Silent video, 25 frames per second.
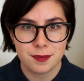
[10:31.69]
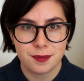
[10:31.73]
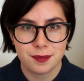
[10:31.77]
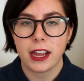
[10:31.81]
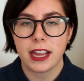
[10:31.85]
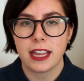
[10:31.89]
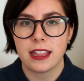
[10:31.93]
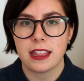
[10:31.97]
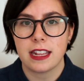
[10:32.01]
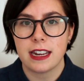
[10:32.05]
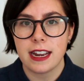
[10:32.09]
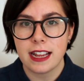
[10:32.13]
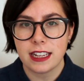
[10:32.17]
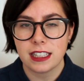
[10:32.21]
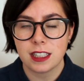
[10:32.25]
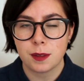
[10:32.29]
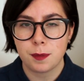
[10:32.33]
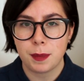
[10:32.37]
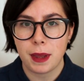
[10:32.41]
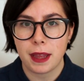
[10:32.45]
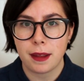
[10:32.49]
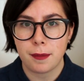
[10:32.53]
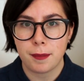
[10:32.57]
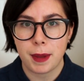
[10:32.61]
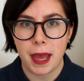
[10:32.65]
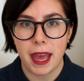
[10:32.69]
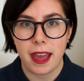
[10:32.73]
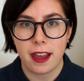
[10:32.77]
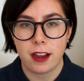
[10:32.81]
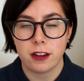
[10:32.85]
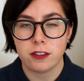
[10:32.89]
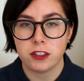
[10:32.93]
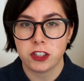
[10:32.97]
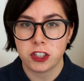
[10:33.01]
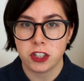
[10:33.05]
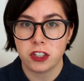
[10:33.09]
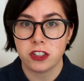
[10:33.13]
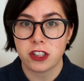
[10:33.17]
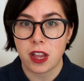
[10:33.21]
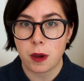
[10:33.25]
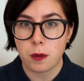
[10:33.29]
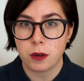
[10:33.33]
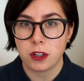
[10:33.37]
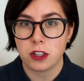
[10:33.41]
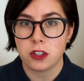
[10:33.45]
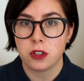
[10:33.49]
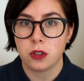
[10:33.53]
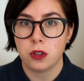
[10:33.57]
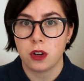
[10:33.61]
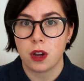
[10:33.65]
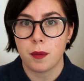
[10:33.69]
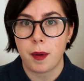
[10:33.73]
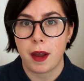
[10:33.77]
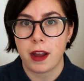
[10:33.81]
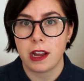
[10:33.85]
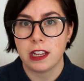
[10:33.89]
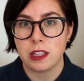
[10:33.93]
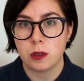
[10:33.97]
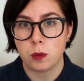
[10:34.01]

Okay, the next pair of shoes I want to talk about